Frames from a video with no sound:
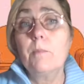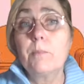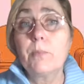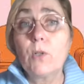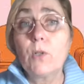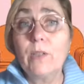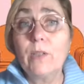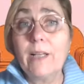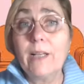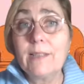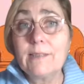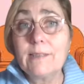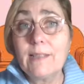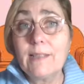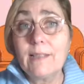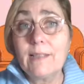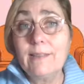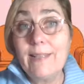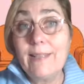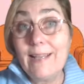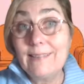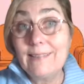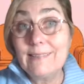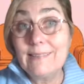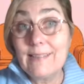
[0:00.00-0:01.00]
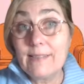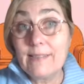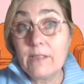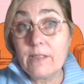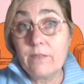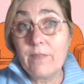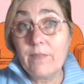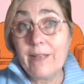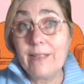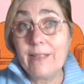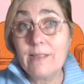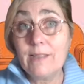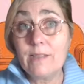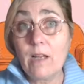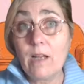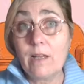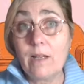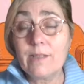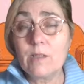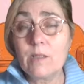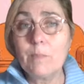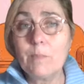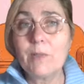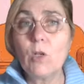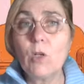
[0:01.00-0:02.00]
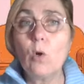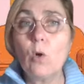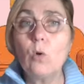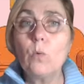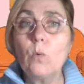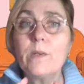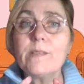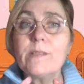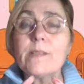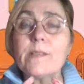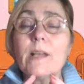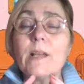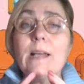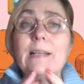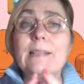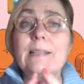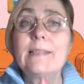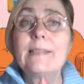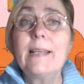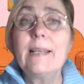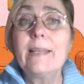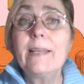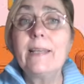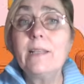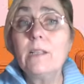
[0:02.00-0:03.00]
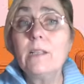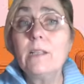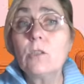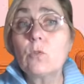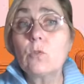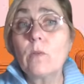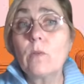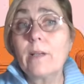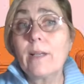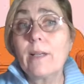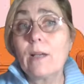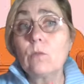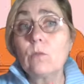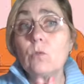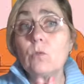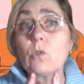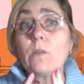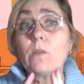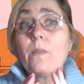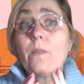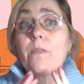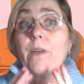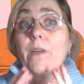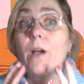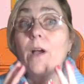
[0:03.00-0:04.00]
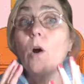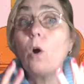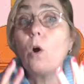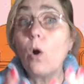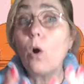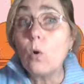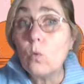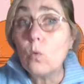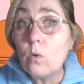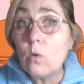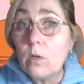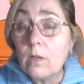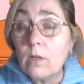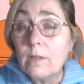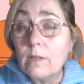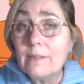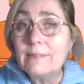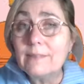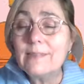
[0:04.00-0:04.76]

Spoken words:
product at the end of the final task, but always taking into account the whole.